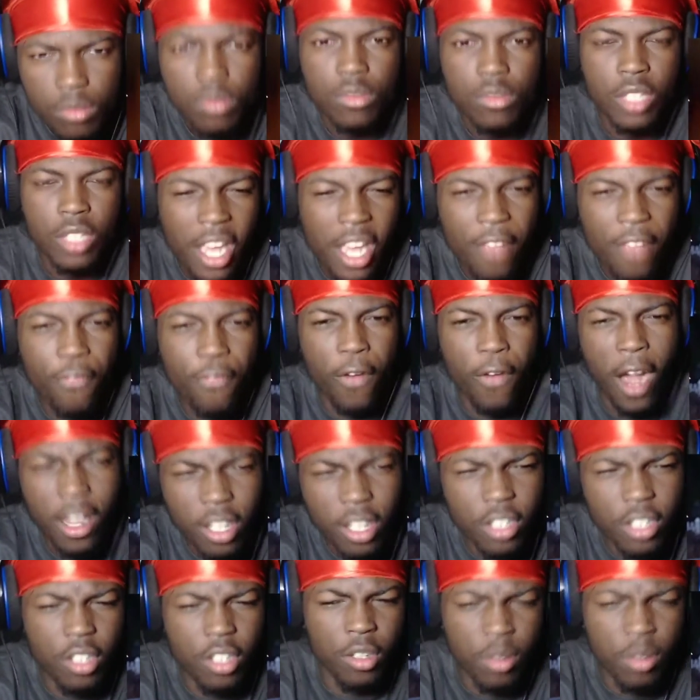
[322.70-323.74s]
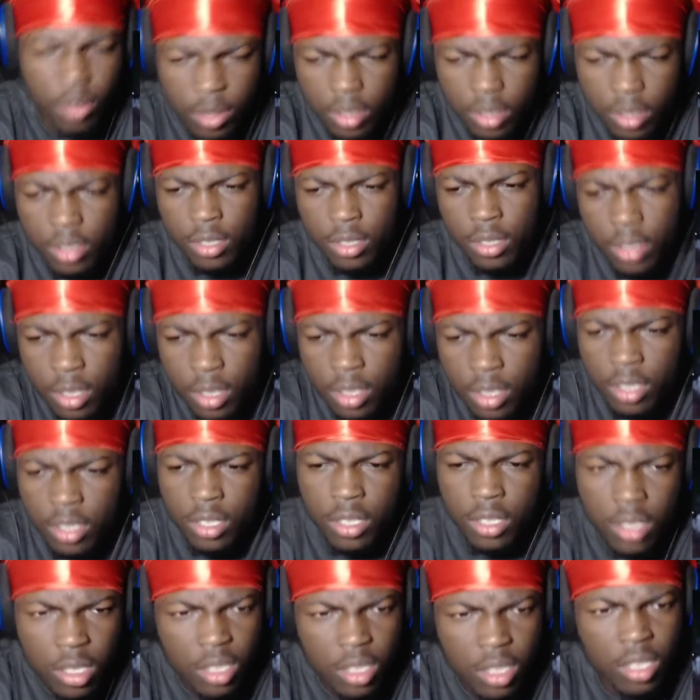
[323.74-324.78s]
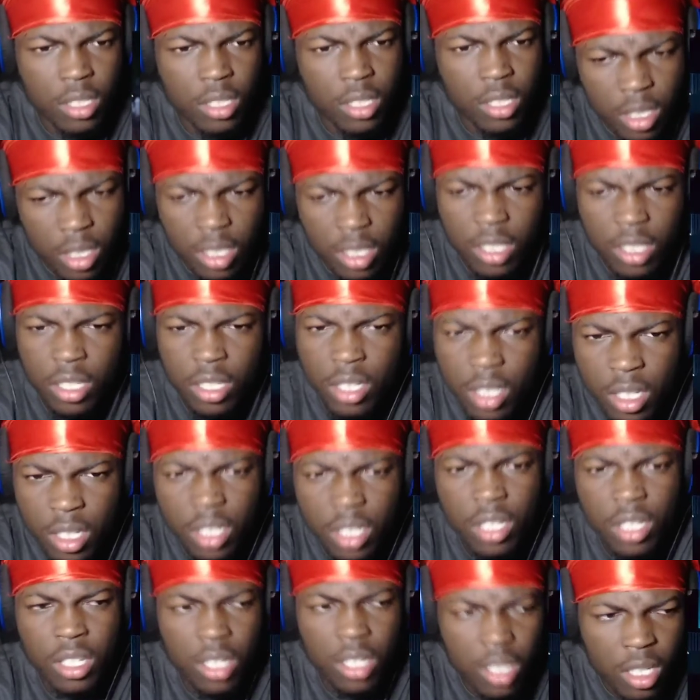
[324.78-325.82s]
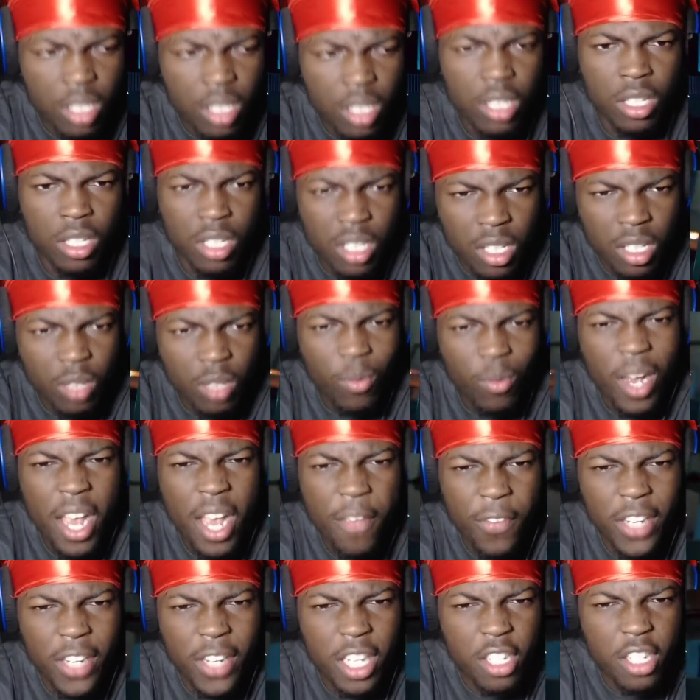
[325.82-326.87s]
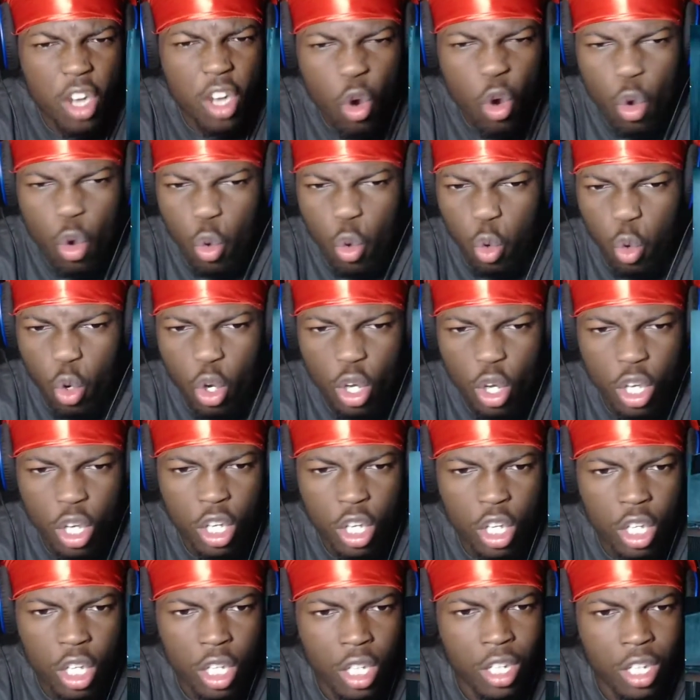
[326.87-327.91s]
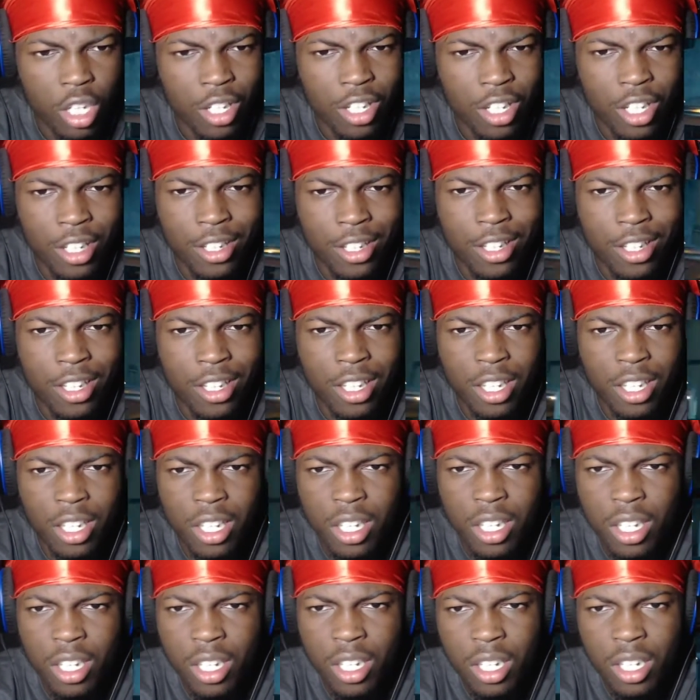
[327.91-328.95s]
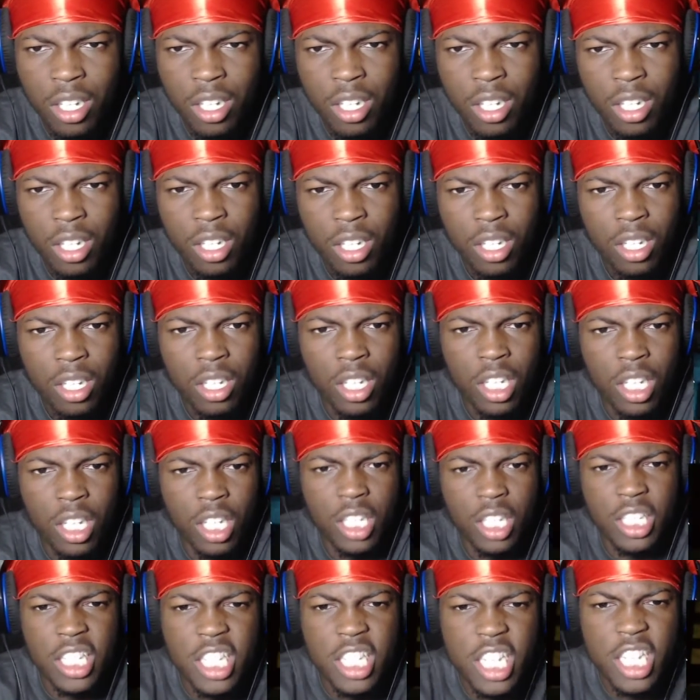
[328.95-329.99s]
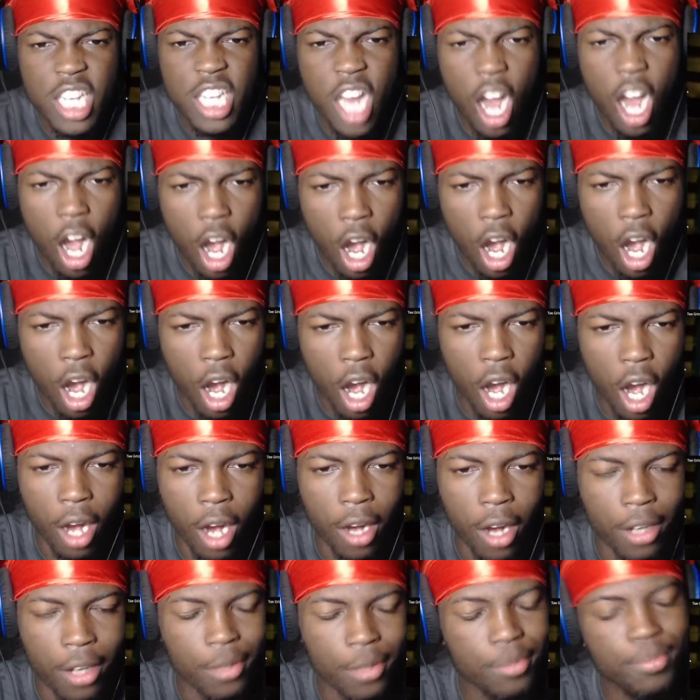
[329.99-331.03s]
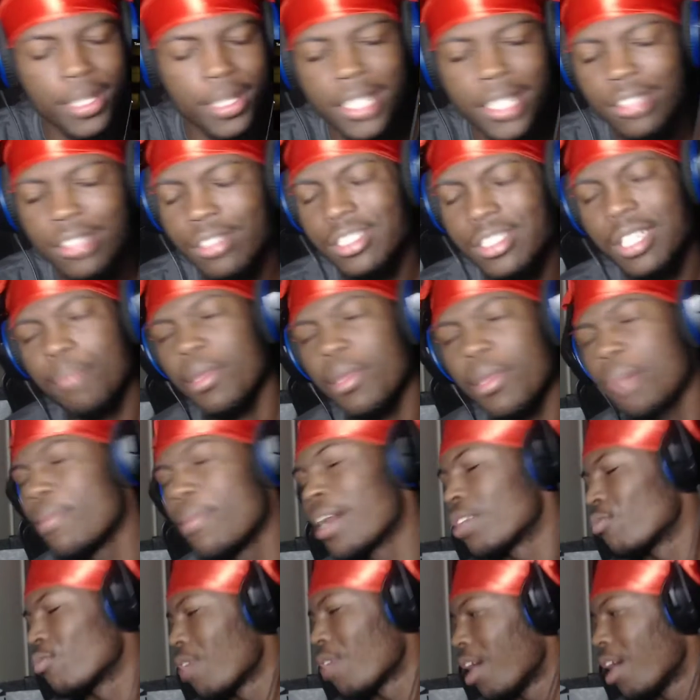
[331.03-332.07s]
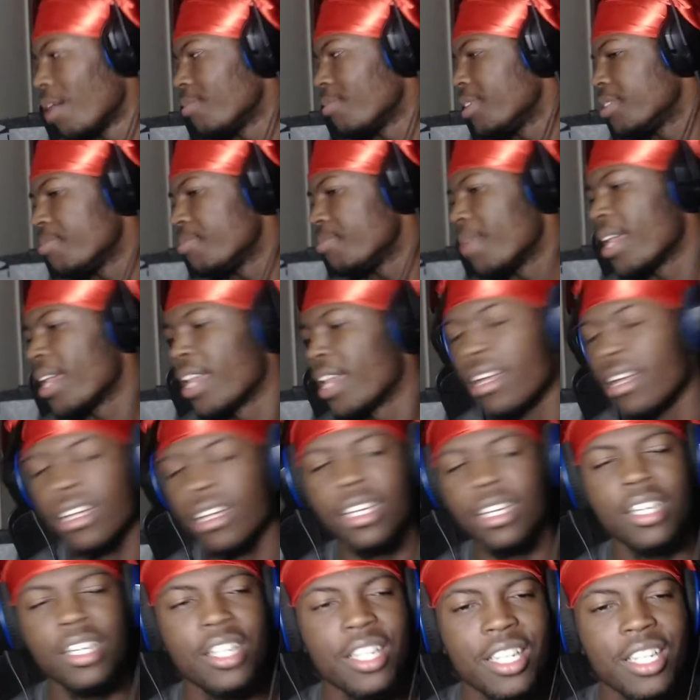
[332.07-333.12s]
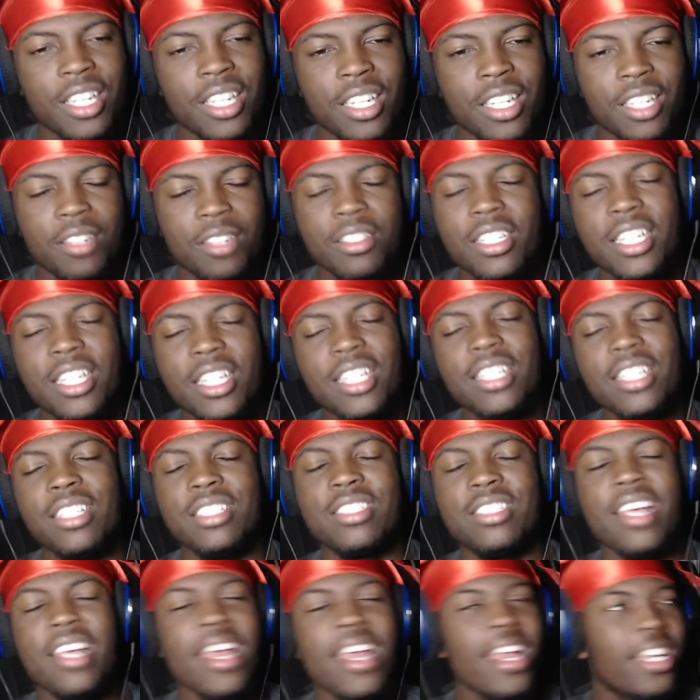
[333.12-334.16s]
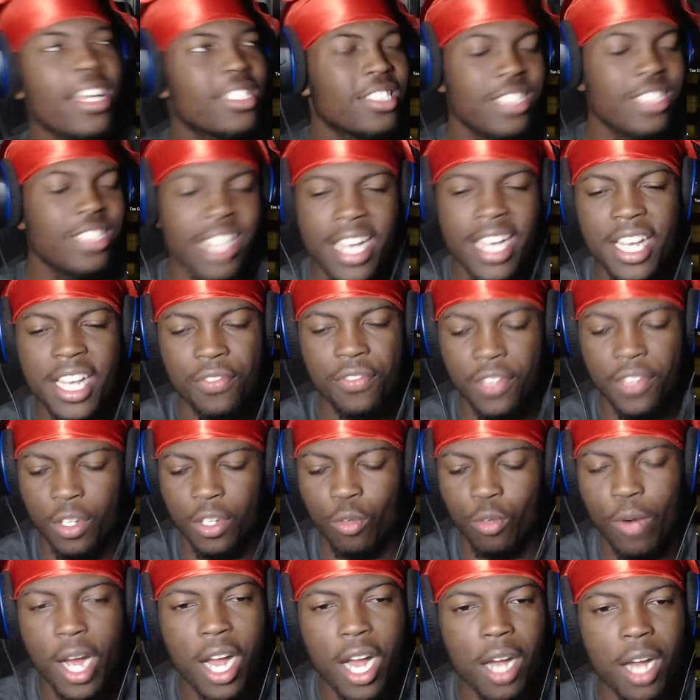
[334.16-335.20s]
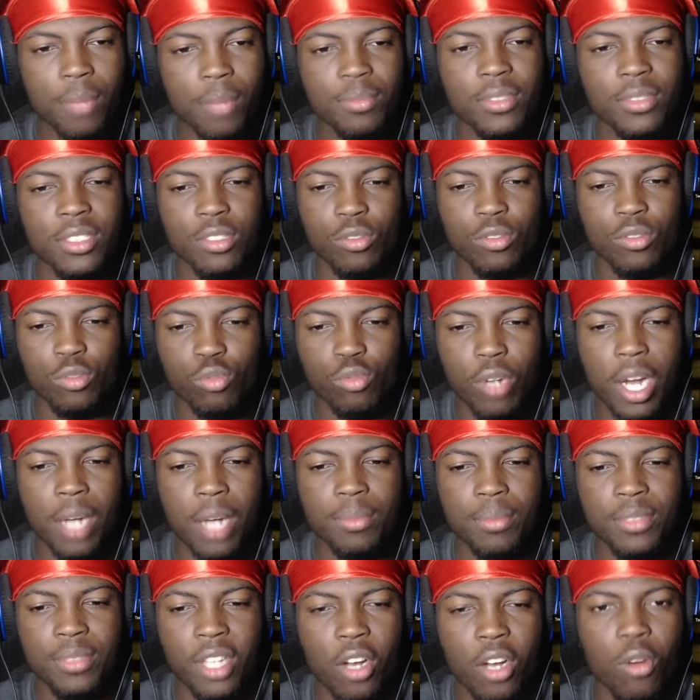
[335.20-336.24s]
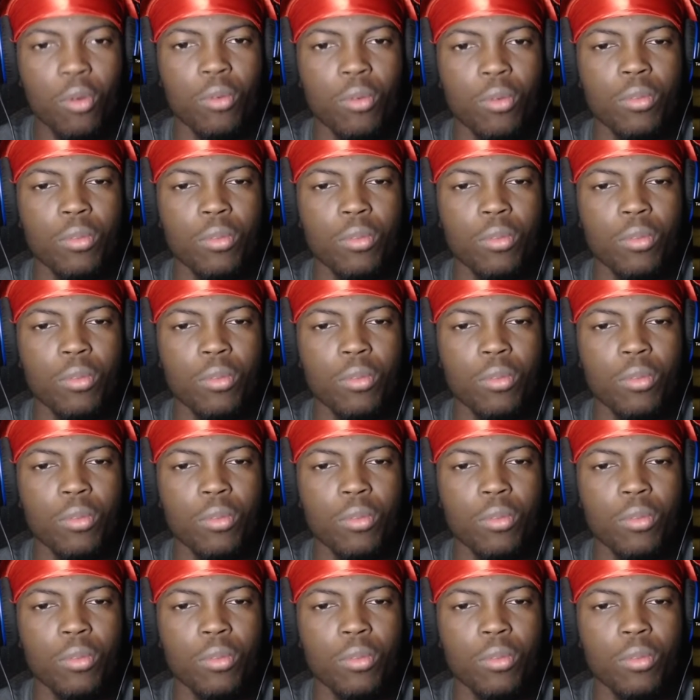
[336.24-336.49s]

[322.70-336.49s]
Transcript: He followed him. There's a couple cars behind, space between the whips. What he finna do? Bros, far back, this gonna be a personal lick. No, please don't tell me about to rob this man. Tez finna rob Tone.